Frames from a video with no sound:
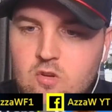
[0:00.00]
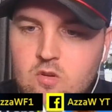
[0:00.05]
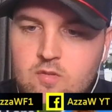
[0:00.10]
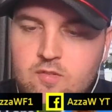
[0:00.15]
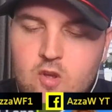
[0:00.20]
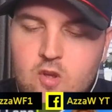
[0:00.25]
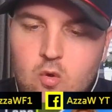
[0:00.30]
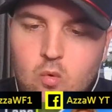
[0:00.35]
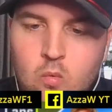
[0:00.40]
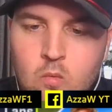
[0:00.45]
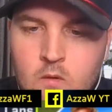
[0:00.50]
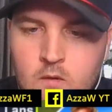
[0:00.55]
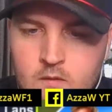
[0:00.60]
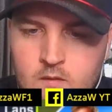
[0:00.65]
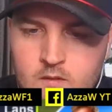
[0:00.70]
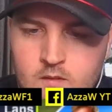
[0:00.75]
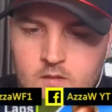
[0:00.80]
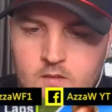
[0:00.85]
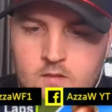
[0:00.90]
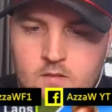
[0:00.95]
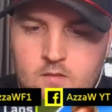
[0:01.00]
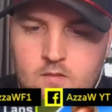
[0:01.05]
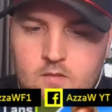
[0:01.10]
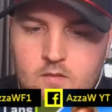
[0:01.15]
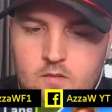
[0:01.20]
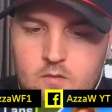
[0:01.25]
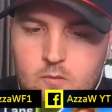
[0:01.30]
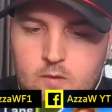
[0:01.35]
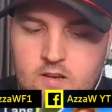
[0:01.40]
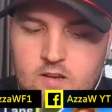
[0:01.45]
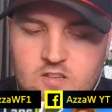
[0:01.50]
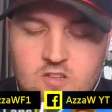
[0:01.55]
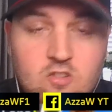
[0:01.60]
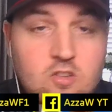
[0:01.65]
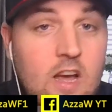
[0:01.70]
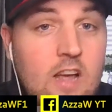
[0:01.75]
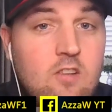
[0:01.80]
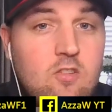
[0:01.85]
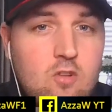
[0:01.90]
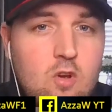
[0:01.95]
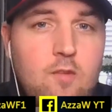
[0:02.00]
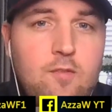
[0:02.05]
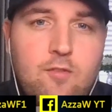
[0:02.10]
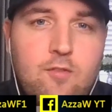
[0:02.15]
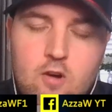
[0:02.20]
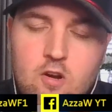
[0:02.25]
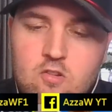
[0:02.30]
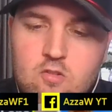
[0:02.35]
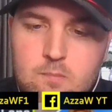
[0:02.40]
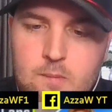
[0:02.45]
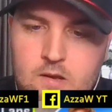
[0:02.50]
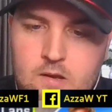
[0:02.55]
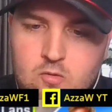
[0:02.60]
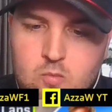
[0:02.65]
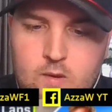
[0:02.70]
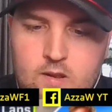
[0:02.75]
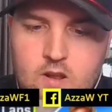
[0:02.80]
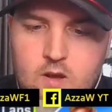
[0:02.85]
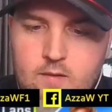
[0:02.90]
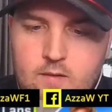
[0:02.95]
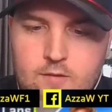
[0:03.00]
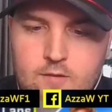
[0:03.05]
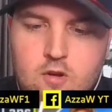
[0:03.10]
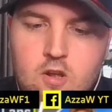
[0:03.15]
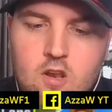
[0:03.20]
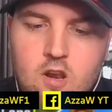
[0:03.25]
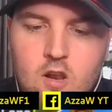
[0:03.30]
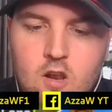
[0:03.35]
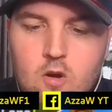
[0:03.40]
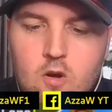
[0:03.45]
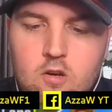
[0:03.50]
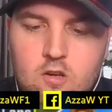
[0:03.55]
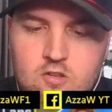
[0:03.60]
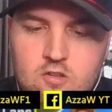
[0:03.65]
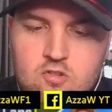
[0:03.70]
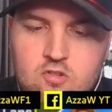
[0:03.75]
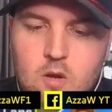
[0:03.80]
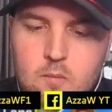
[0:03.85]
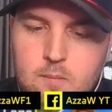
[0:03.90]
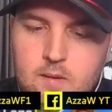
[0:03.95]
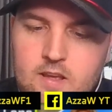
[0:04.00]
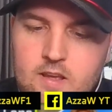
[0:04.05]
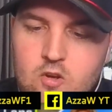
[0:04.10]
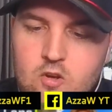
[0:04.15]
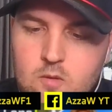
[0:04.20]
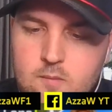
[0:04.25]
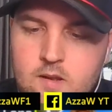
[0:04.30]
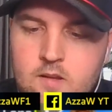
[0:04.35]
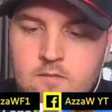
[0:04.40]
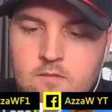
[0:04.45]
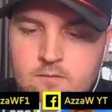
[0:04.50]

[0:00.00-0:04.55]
fuel, that's good for us because we know they've got a longer stop incoming.